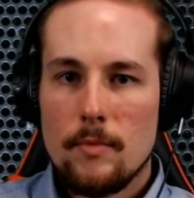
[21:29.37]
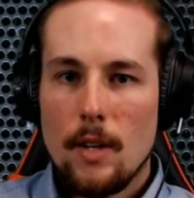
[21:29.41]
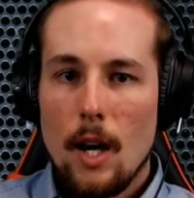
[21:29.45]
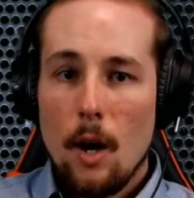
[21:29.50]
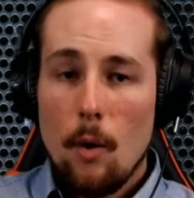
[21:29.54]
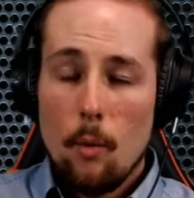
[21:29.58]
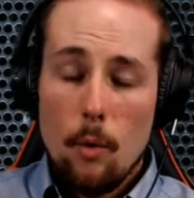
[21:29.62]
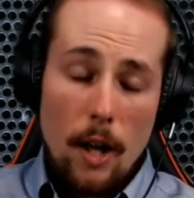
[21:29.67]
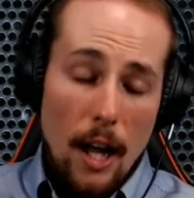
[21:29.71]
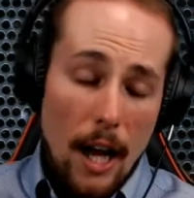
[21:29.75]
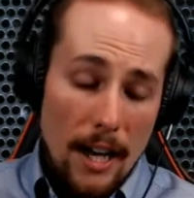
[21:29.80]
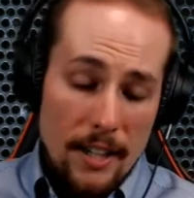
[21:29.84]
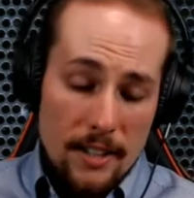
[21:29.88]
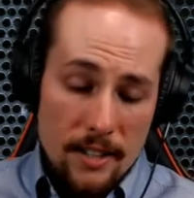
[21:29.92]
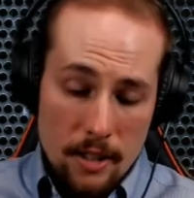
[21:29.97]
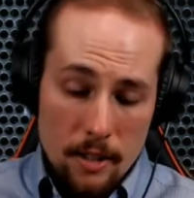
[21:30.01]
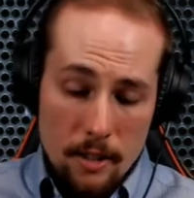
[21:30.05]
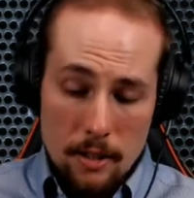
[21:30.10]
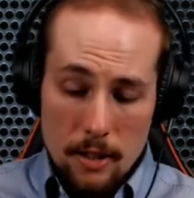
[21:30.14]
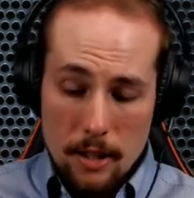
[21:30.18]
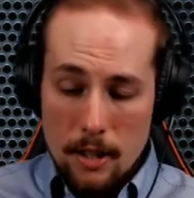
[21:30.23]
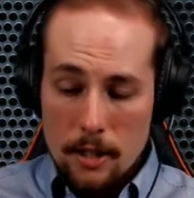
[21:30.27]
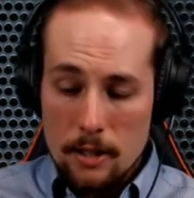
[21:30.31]
Well,
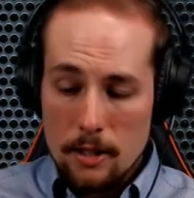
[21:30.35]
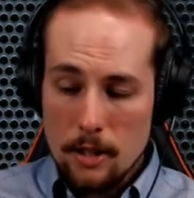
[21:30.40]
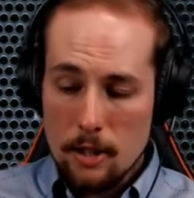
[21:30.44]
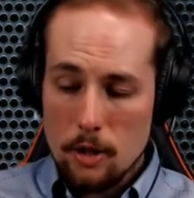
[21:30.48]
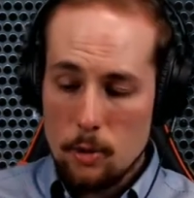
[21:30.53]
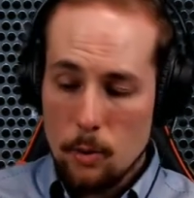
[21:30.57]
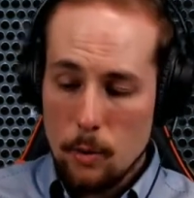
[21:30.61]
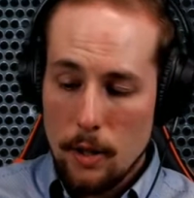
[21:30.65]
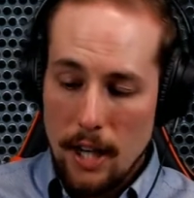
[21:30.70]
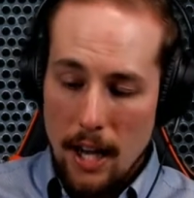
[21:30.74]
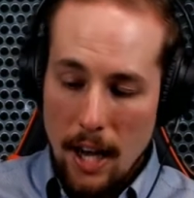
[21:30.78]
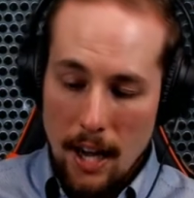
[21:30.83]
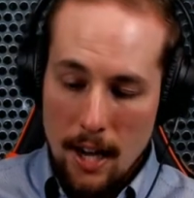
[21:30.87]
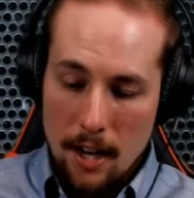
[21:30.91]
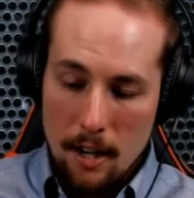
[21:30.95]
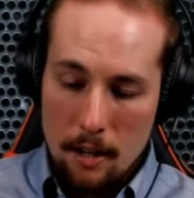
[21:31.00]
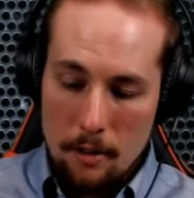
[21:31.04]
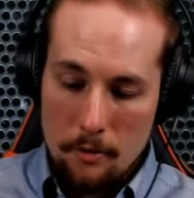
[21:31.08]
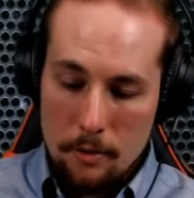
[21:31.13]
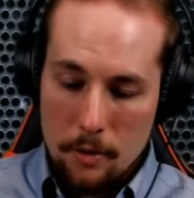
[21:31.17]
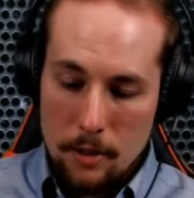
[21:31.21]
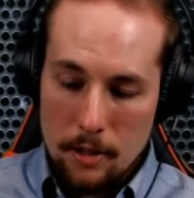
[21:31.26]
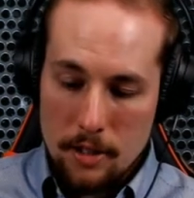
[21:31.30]
ideally, since we
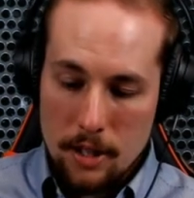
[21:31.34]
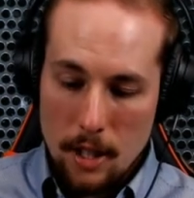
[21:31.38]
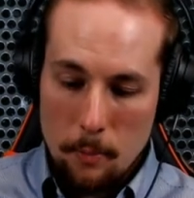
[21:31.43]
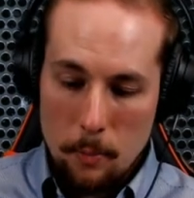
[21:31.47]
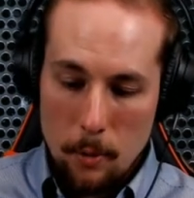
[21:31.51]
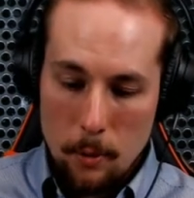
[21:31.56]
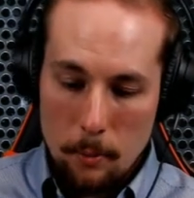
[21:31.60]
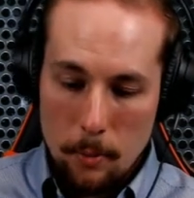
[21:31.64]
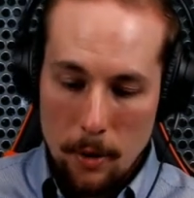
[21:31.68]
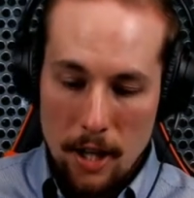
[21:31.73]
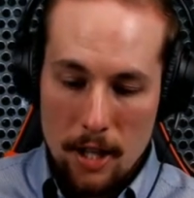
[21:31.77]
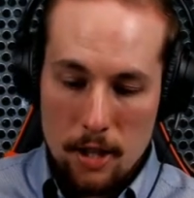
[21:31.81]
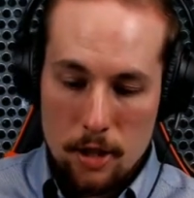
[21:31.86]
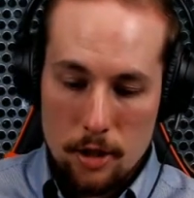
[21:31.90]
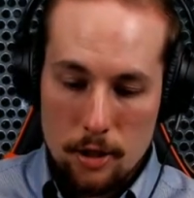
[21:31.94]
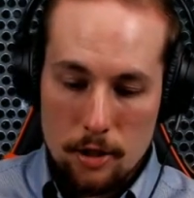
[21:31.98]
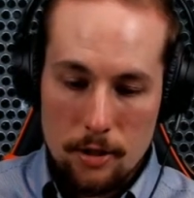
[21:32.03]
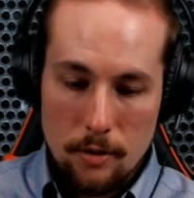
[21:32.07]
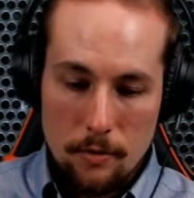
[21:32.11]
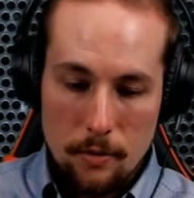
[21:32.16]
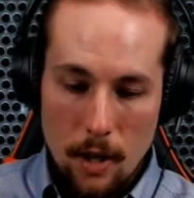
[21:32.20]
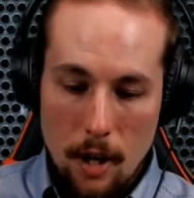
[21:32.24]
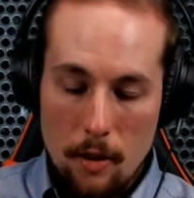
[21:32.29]
have separate branches
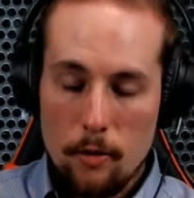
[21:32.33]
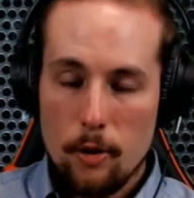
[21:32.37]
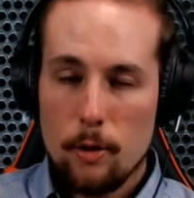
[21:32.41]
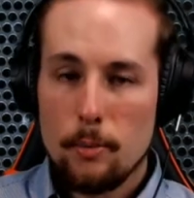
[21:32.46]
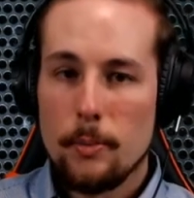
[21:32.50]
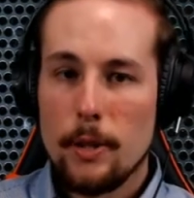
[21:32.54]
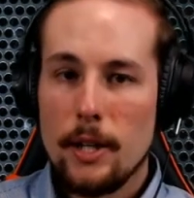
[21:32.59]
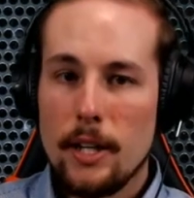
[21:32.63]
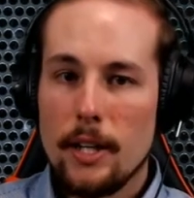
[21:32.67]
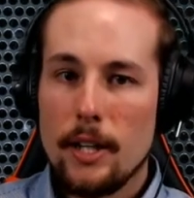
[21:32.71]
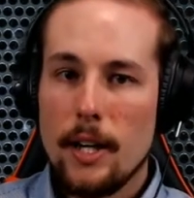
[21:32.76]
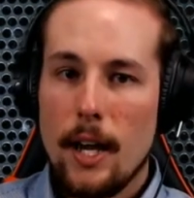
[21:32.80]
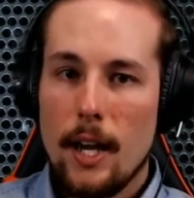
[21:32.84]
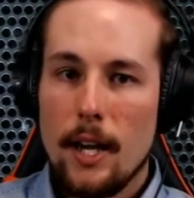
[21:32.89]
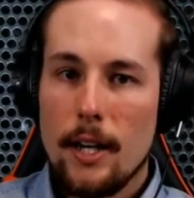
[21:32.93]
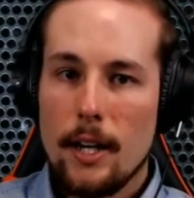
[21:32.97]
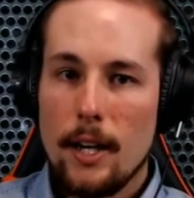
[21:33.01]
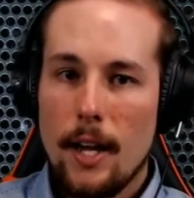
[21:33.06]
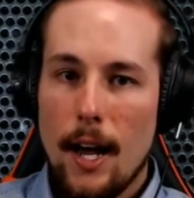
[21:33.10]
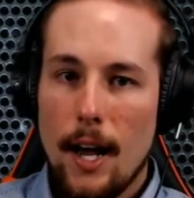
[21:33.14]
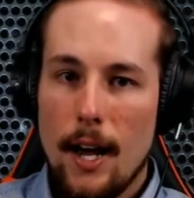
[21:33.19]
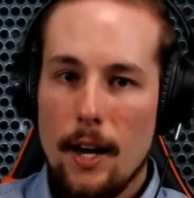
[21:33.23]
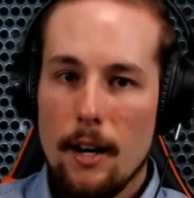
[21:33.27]
of government and
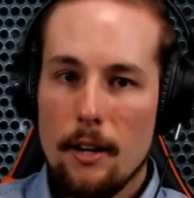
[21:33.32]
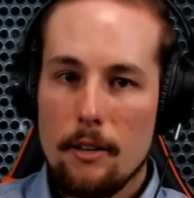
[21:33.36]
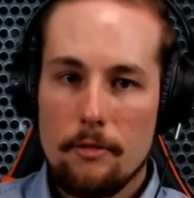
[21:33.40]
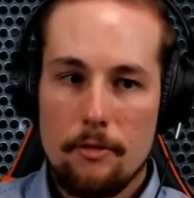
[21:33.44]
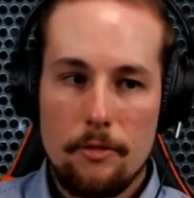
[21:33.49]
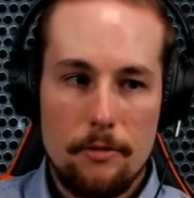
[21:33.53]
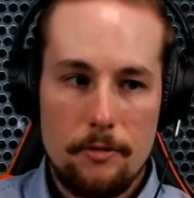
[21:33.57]
have